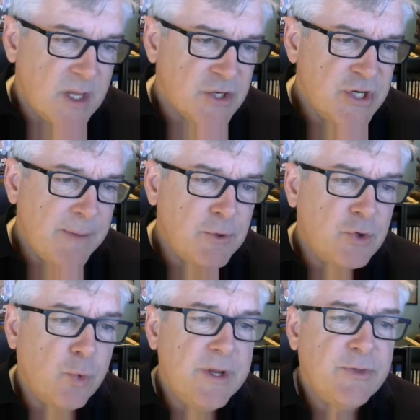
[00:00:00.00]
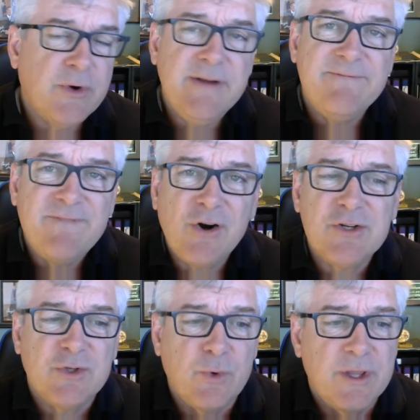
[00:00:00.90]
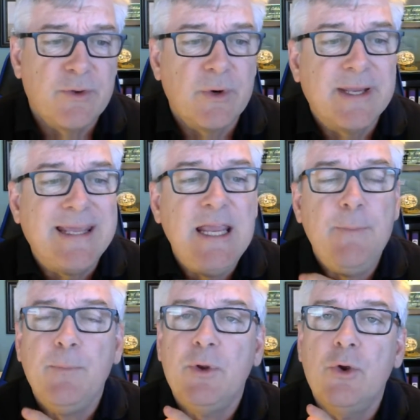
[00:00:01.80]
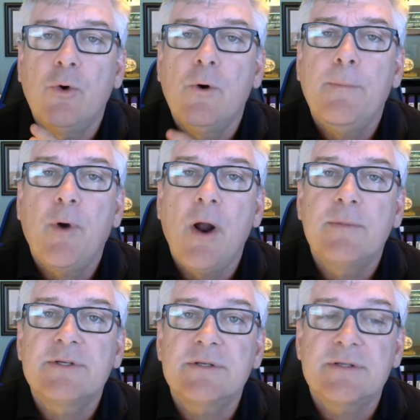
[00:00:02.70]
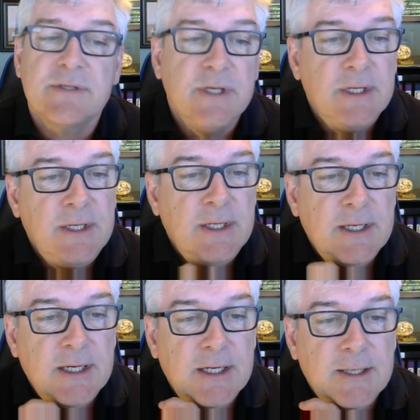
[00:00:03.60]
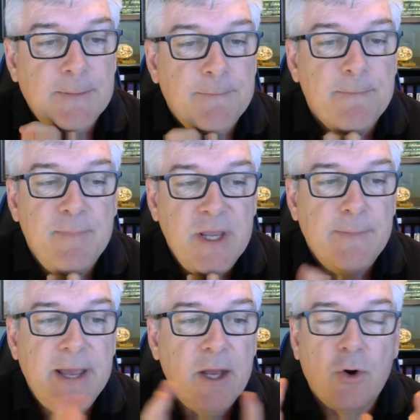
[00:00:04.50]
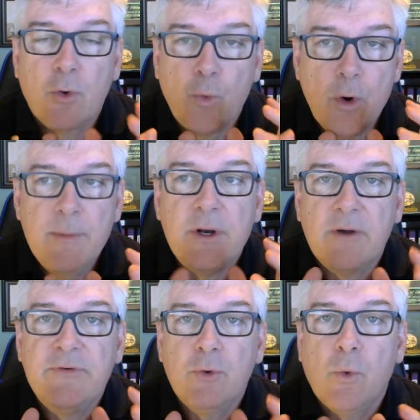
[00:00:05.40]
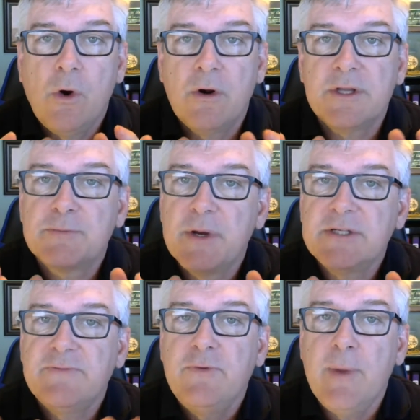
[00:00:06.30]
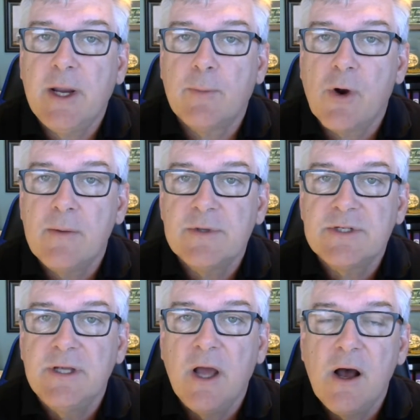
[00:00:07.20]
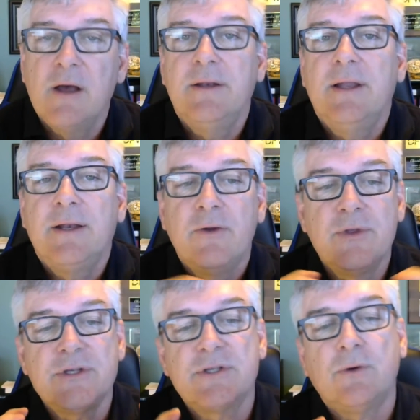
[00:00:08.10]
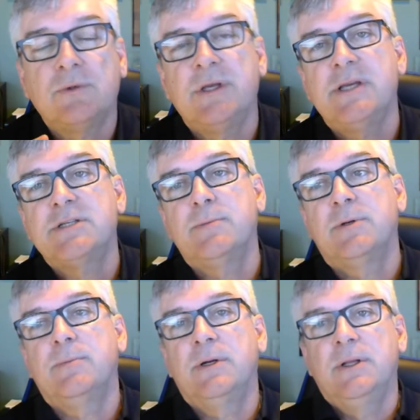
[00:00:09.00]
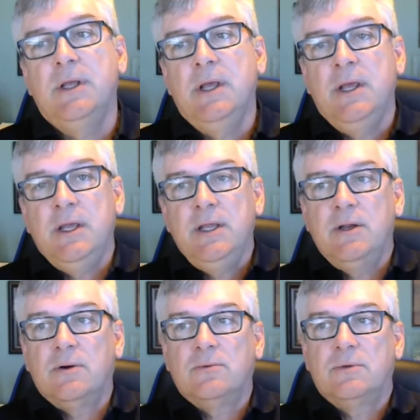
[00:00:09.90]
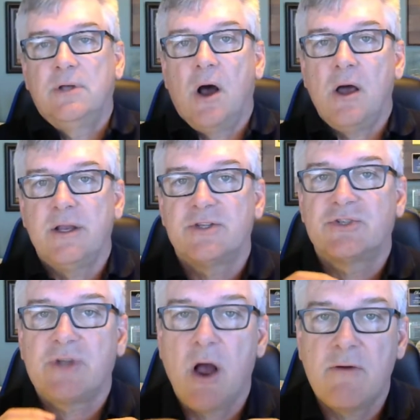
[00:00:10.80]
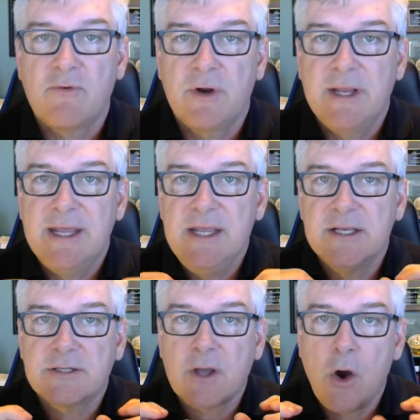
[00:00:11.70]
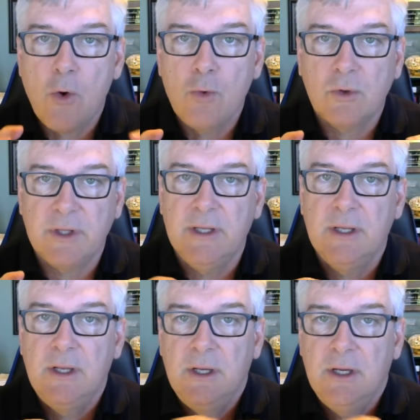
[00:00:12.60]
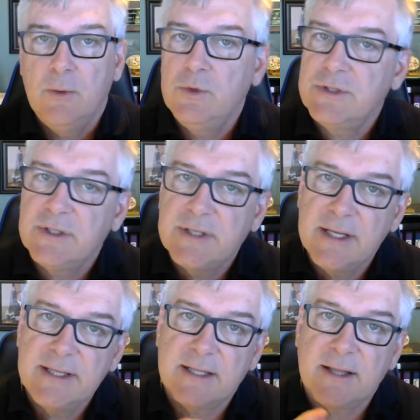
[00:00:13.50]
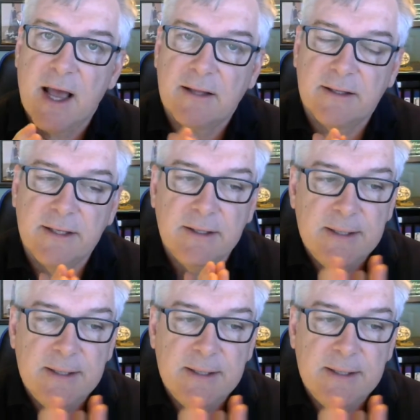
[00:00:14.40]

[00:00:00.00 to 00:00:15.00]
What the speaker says: Chapter 23 verse 23, keep your promises. Be a man or a woman of your word, especially if you make a promise to God. I know this is Old Testament, but you know, God is sovereign. He is holy, and we shouldn't take that lightly.